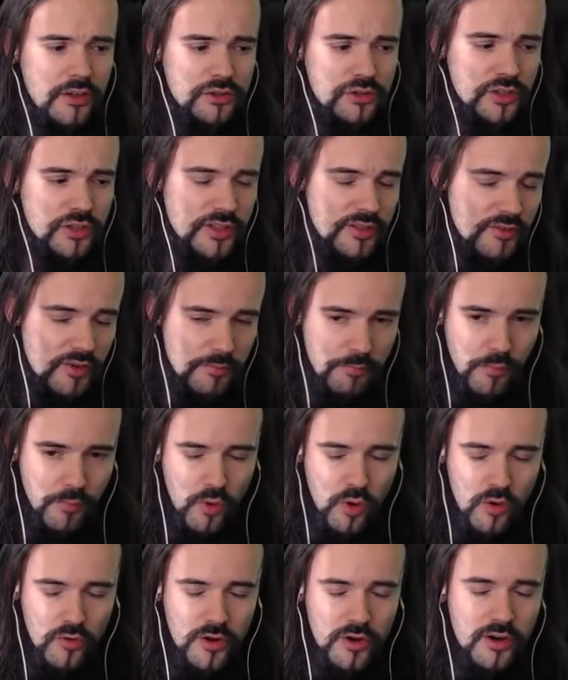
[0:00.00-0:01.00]
don't even
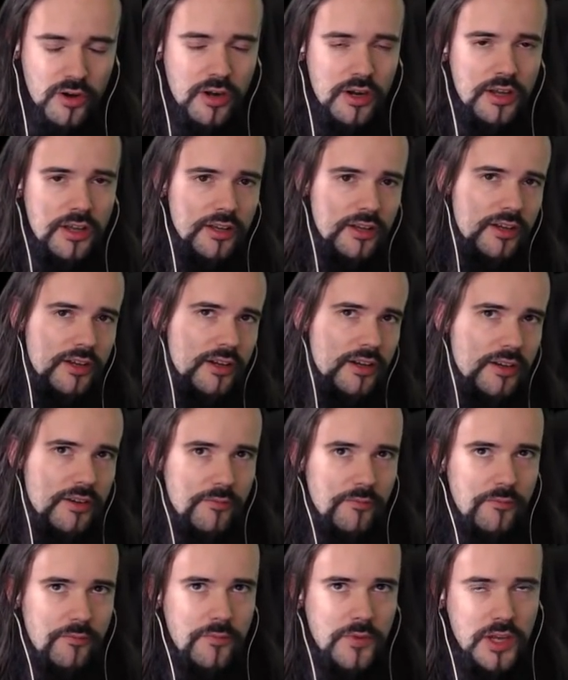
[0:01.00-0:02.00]
bother
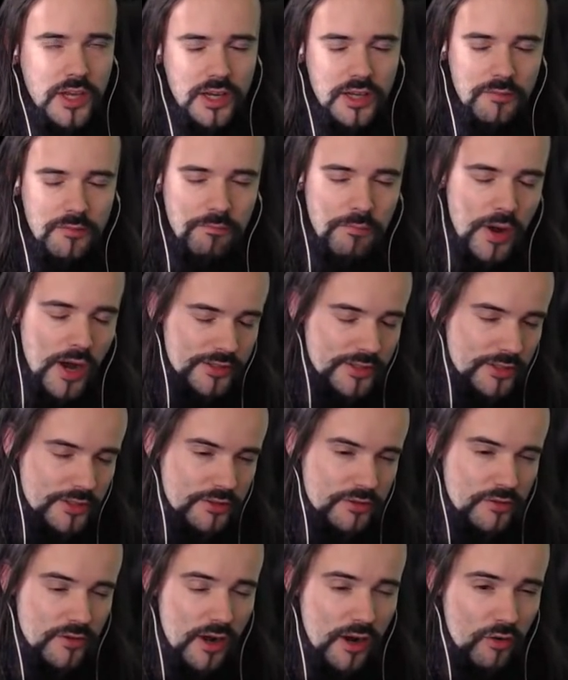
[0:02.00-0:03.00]
killing
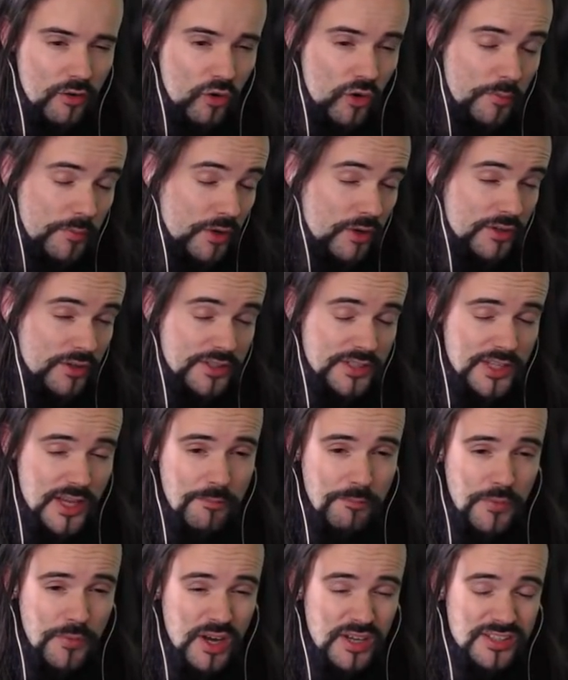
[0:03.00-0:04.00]
bosses in hardcore, because
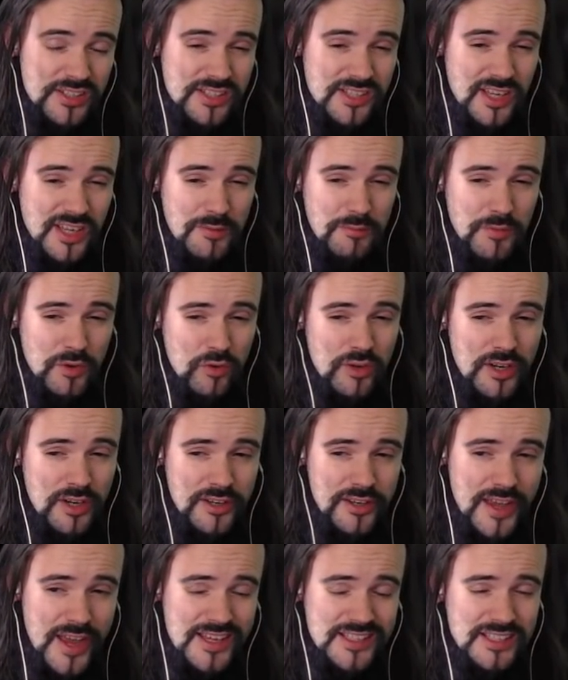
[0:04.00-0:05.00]
some bosses can be really
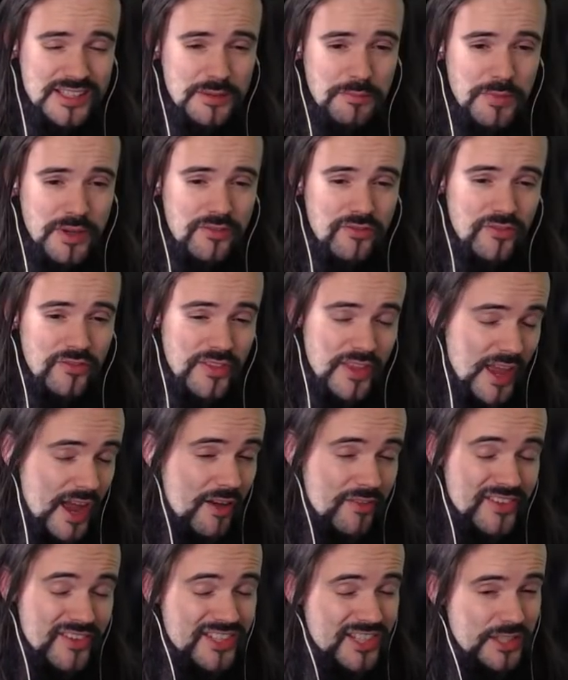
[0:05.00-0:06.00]
nasty, but
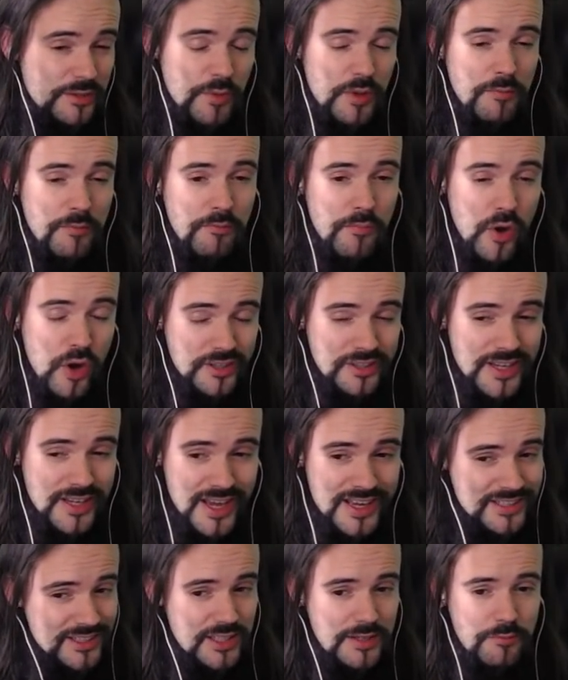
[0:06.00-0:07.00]
now this will be more
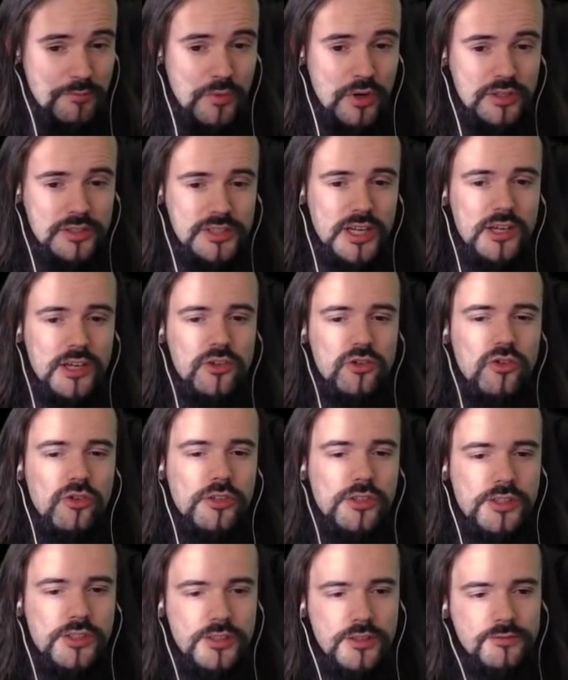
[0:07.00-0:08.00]
nasty, more
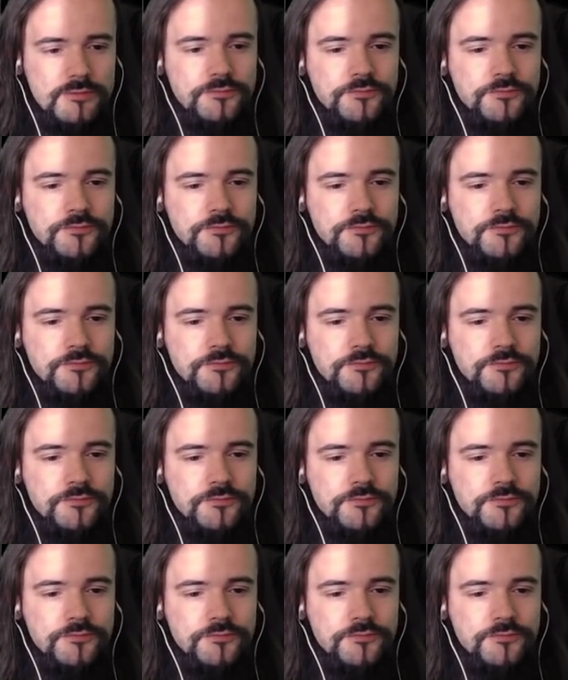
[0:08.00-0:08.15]
dangerous.